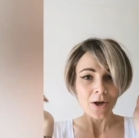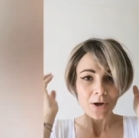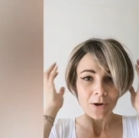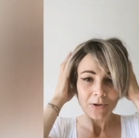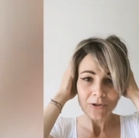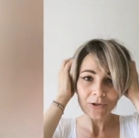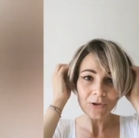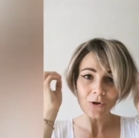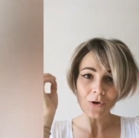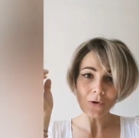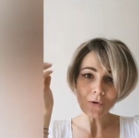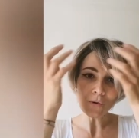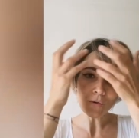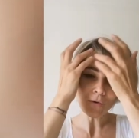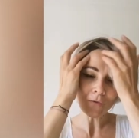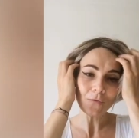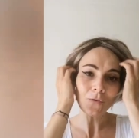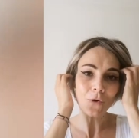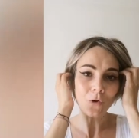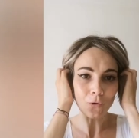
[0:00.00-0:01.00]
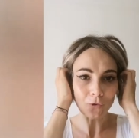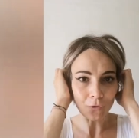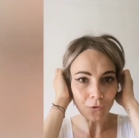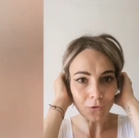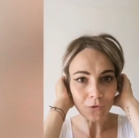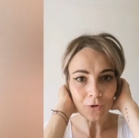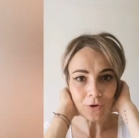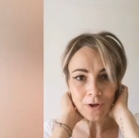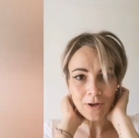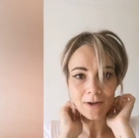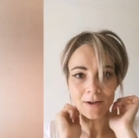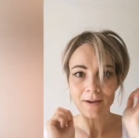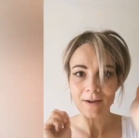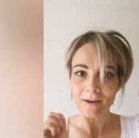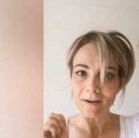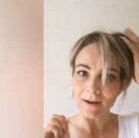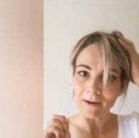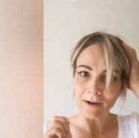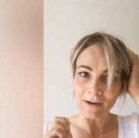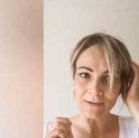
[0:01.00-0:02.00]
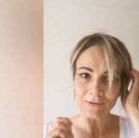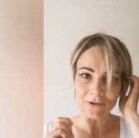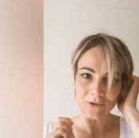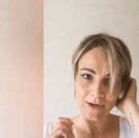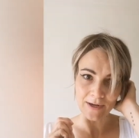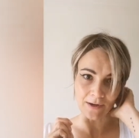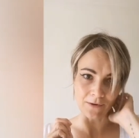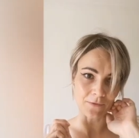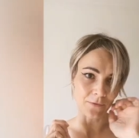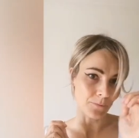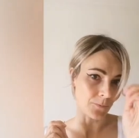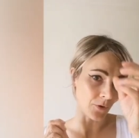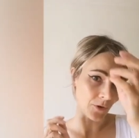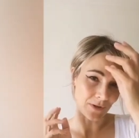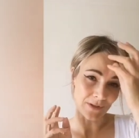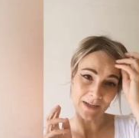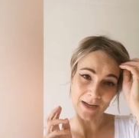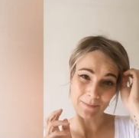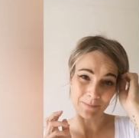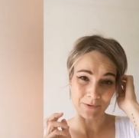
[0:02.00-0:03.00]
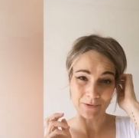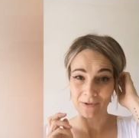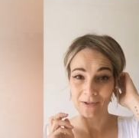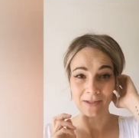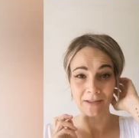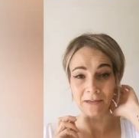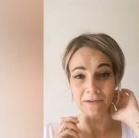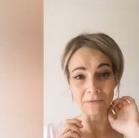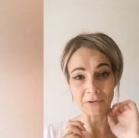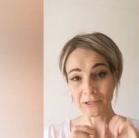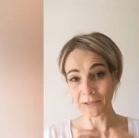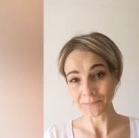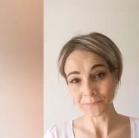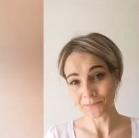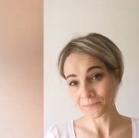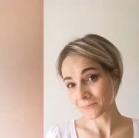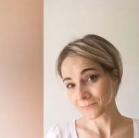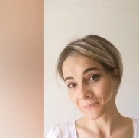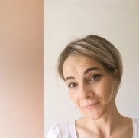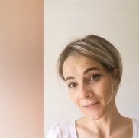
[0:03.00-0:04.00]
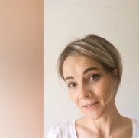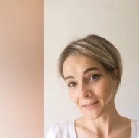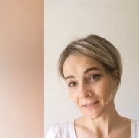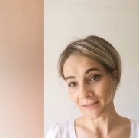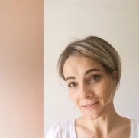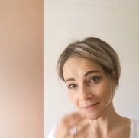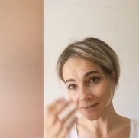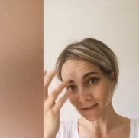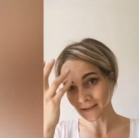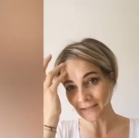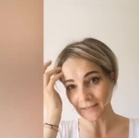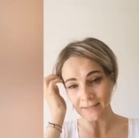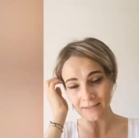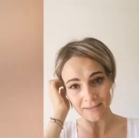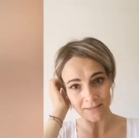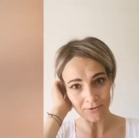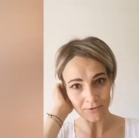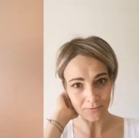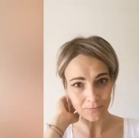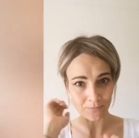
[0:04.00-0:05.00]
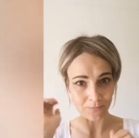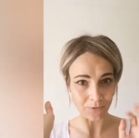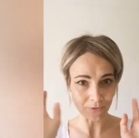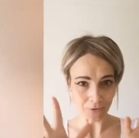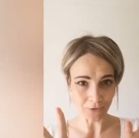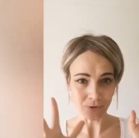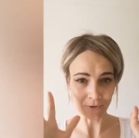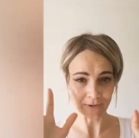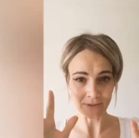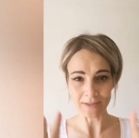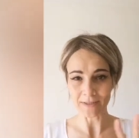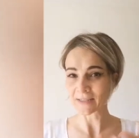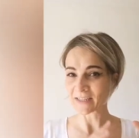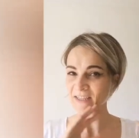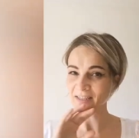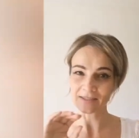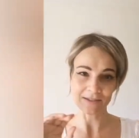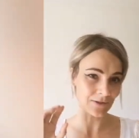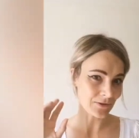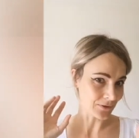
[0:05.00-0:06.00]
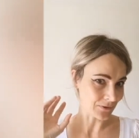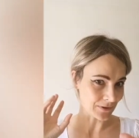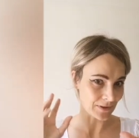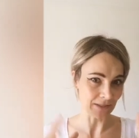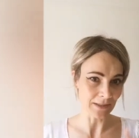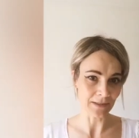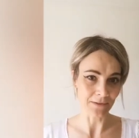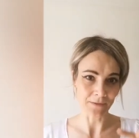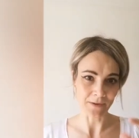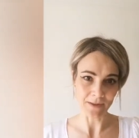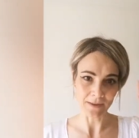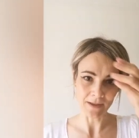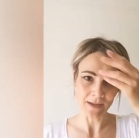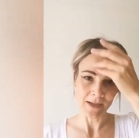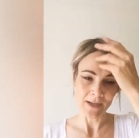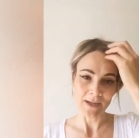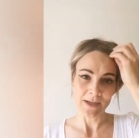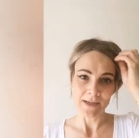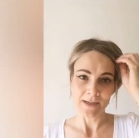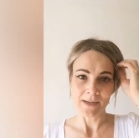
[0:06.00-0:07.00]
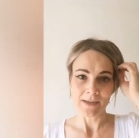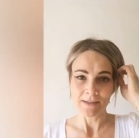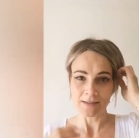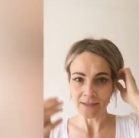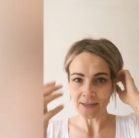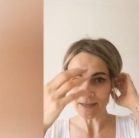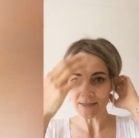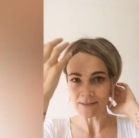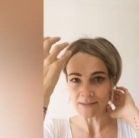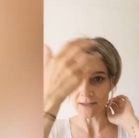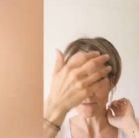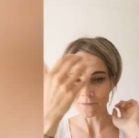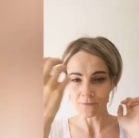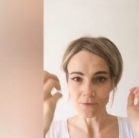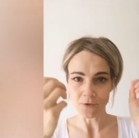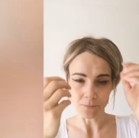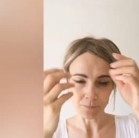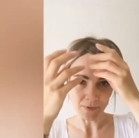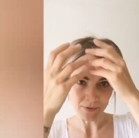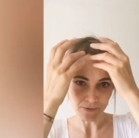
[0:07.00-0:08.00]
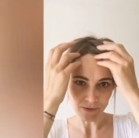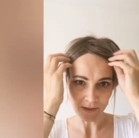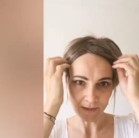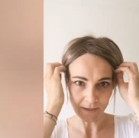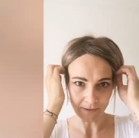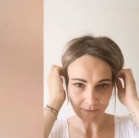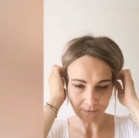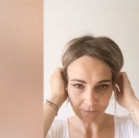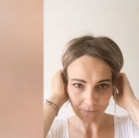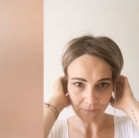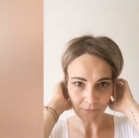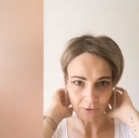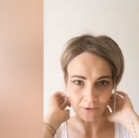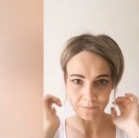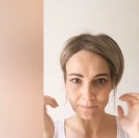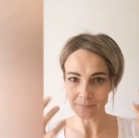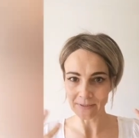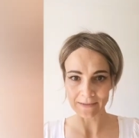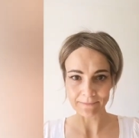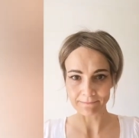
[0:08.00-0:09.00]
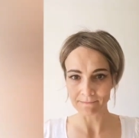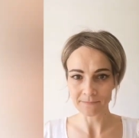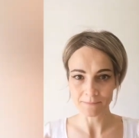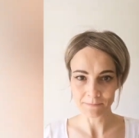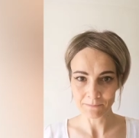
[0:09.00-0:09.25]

So overall, straight out of the box, absolutely love it. It's easy to put on, it's easy to deal with. Yes, that floppy thing at the front, but